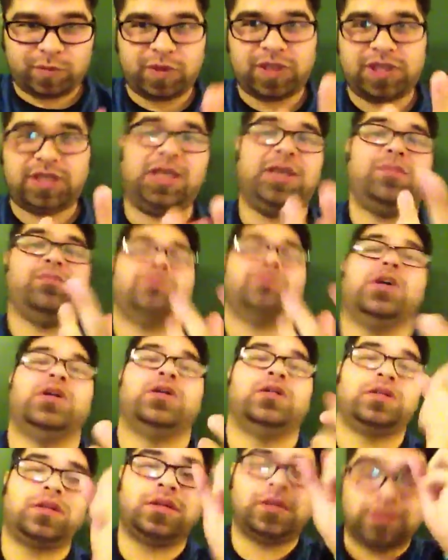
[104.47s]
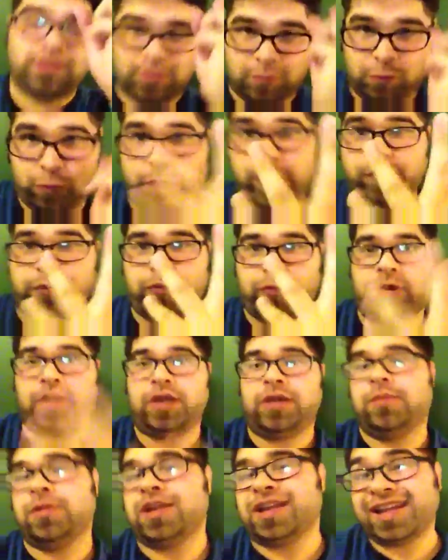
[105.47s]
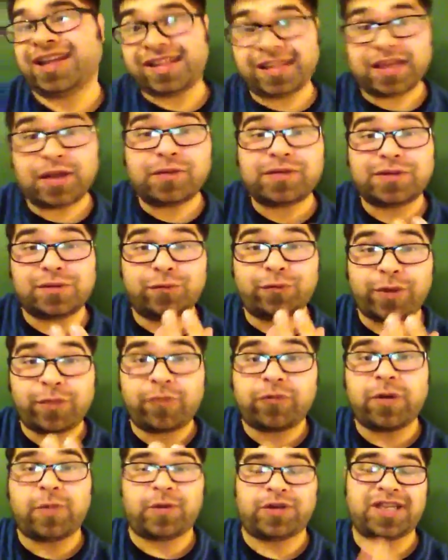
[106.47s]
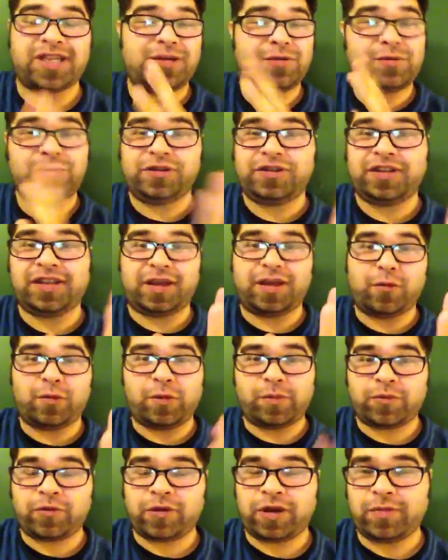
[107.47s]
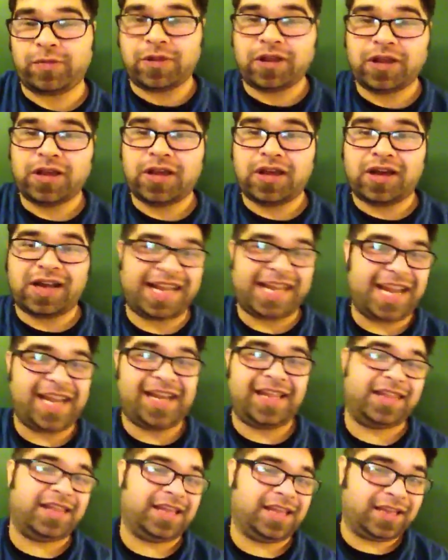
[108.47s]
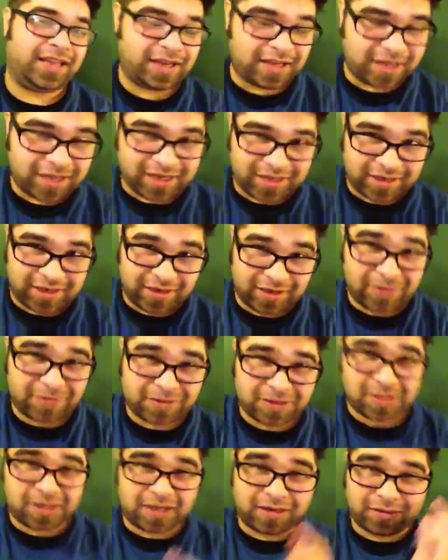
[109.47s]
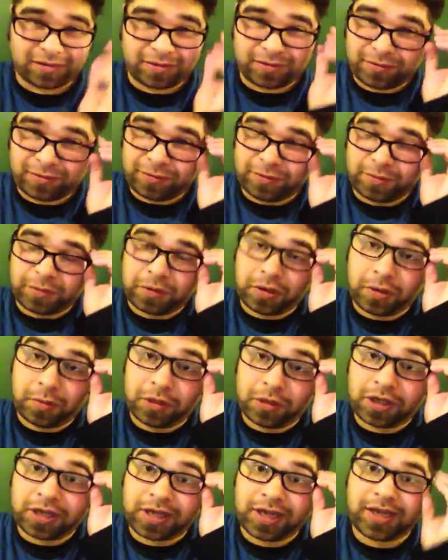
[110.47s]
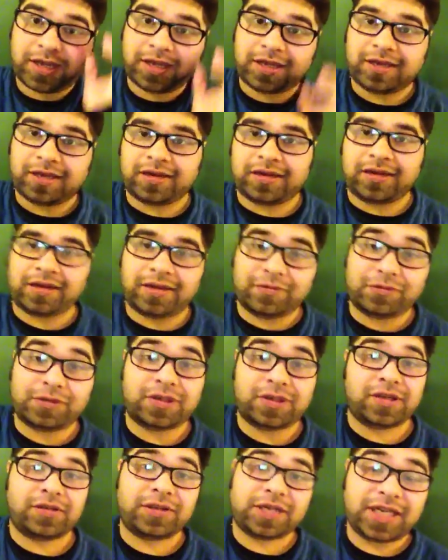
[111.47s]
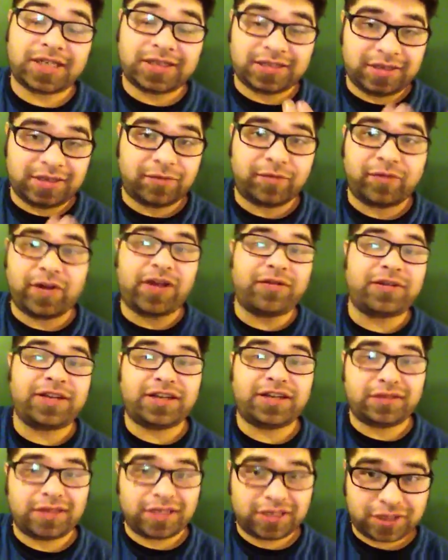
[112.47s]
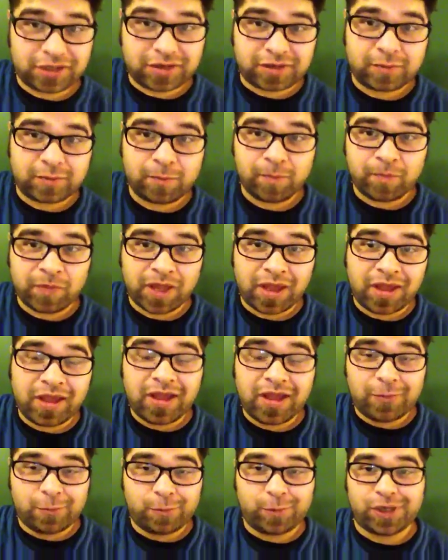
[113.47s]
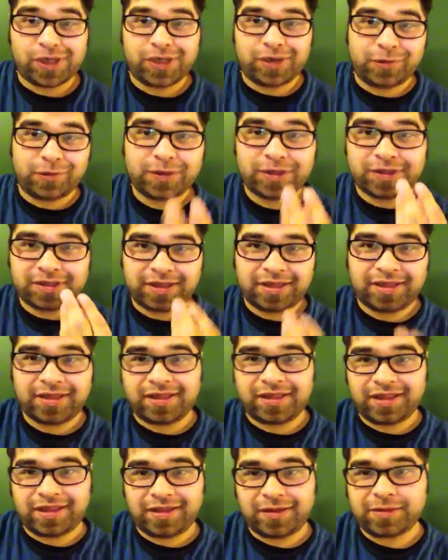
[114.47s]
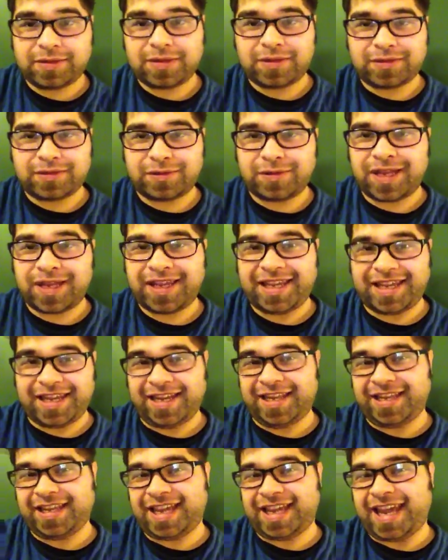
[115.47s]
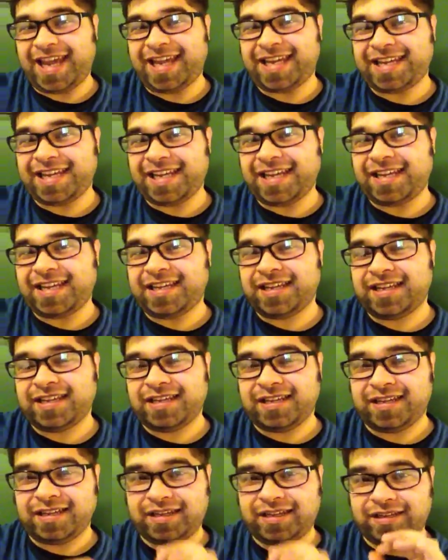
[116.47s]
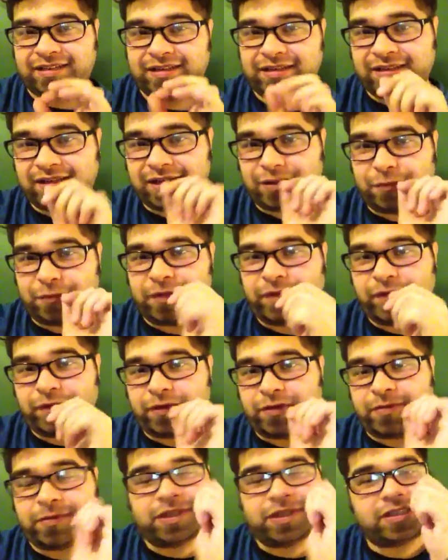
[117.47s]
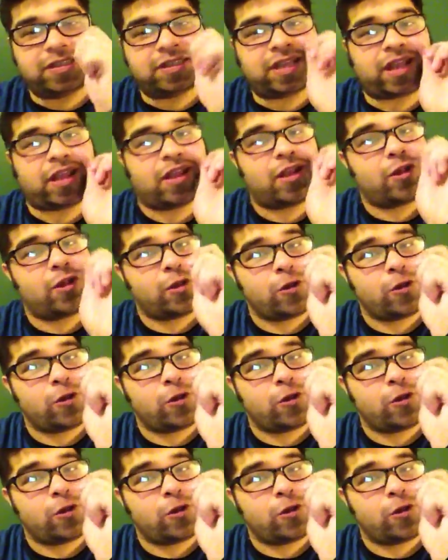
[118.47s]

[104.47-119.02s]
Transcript: steamed milk, and whipped cream. And I think it was a whipped cream because I don't usually get whipped cream on anything. And there was a lot of whipped cream on that, and it was actually very delicious. But it was also like eating candy in liquid form, and just like